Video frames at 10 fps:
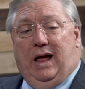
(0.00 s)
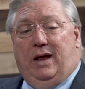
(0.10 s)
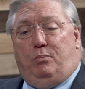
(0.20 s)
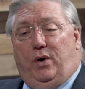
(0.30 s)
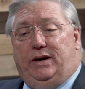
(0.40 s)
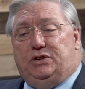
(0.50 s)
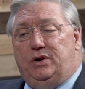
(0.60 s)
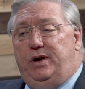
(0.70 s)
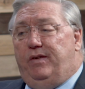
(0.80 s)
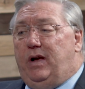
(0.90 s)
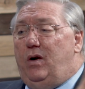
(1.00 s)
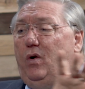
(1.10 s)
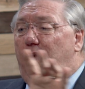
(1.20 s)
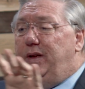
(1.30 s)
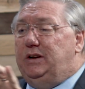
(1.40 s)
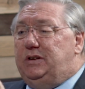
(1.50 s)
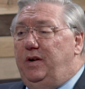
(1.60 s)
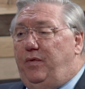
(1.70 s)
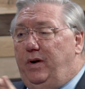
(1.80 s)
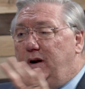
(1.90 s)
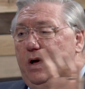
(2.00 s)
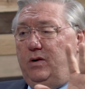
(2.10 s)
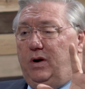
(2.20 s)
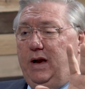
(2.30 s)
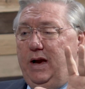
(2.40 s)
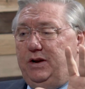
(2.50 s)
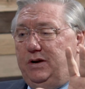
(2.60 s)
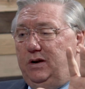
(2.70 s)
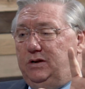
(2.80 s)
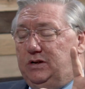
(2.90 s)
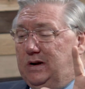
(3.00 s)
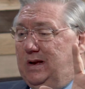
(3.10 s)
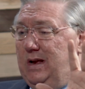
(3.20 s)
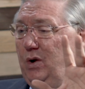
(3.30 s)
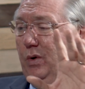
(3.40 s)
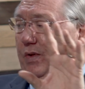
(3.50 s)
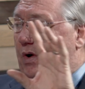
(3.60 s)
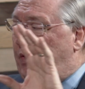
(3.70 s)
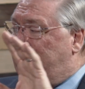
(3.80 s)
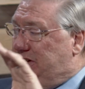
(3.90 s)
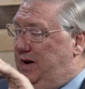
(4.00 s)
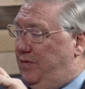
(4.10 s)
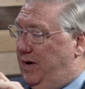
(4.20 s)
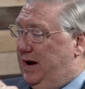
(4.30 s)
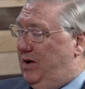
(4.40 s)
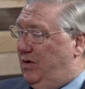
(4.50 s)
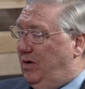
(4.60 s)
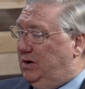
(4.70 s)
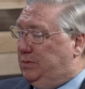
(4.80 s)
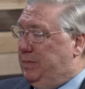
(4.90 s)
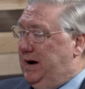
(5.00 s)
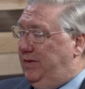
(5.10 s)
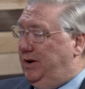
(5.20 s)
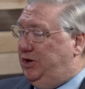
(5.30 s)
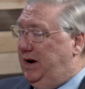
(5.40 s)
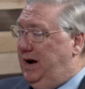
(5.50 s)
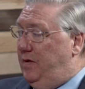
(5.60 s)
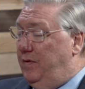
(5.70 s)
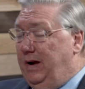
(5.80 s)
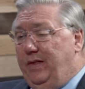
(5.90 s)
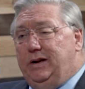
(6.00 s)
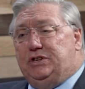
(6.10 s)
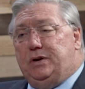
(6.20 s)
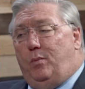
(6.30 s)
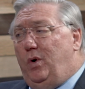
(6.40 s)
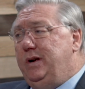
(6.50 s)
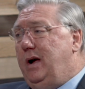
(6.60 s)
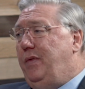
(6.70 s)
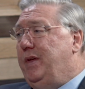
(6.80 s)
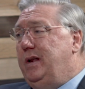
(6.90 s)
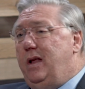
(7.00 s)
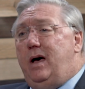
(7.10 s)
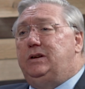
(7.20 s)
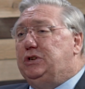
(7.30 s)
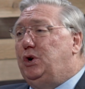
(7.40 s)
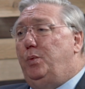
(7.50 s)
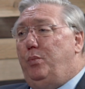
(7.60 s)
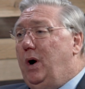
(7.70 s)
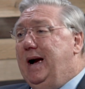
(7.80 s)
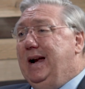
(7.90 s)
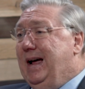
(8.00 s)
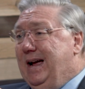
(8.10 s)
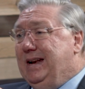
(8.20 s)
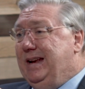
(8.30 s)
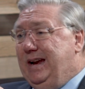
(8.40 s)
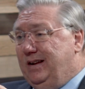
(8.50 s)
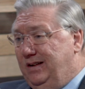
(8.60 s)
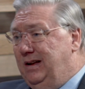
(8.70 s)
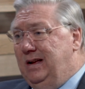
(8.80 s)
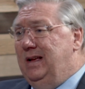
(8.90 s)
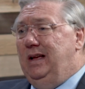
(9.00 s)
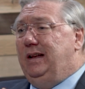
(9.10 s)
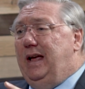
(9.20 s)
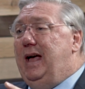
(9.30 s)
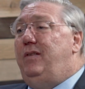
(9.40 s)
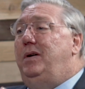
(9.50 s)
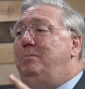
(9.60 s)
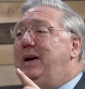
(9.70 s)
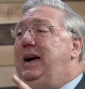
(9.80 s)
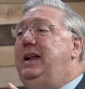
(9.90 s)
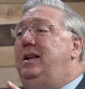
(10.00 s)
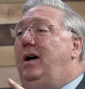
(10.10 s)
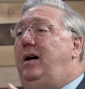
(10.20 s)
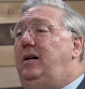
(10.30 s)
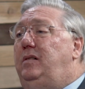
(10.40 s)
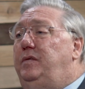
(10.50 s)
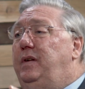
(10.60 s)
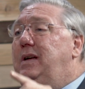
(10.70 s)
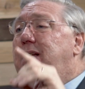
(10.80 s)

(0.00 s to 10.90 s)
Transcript: And pretty soon you've got all these different congregations with all these different elders being the chief. And then someone got the not so bright idea to have a meeting of